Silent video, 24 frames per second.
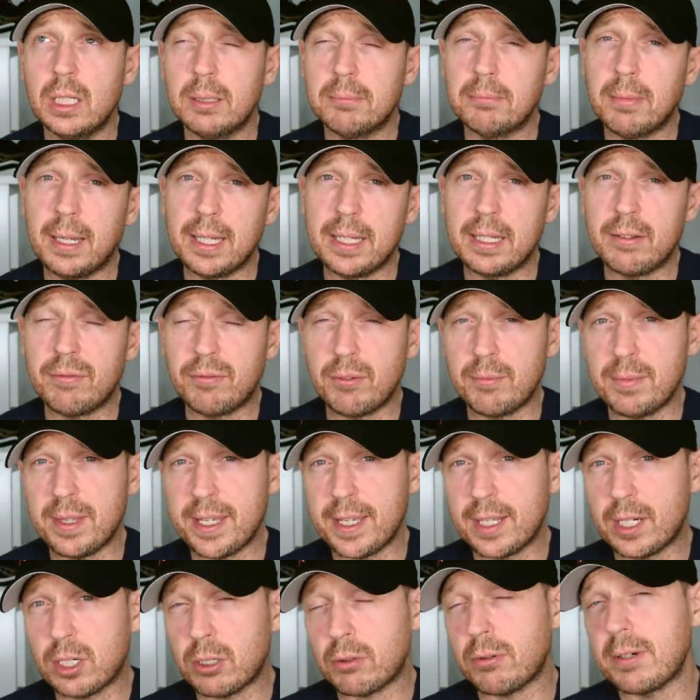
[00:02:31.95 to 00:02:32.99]
mainly from the
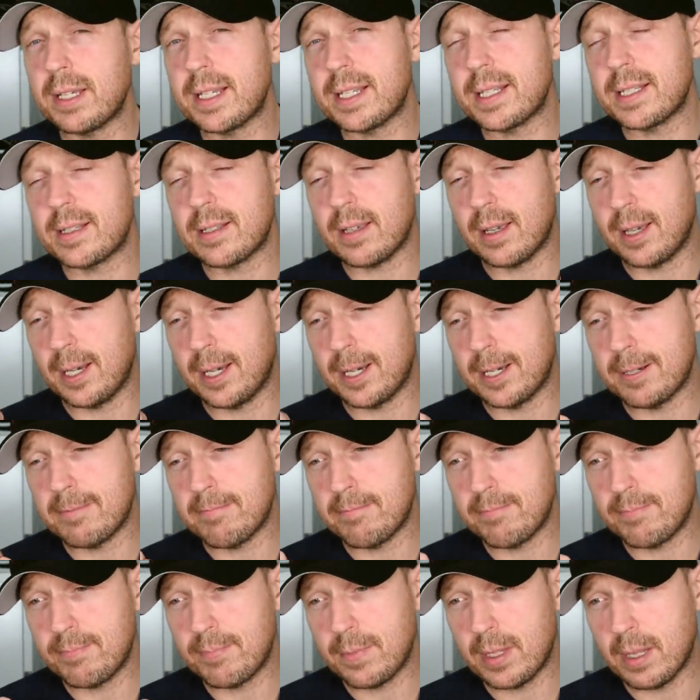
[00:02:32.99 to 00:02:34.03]
increased
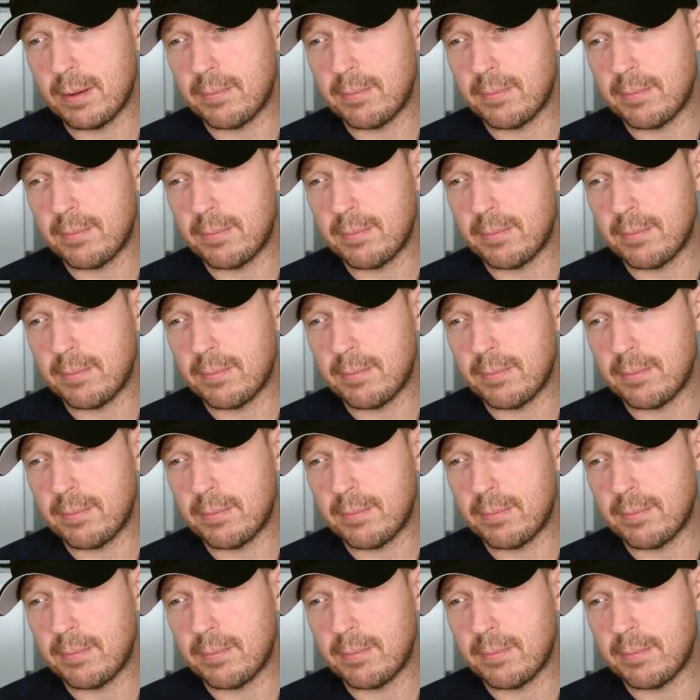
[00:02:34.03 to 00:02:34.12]
um,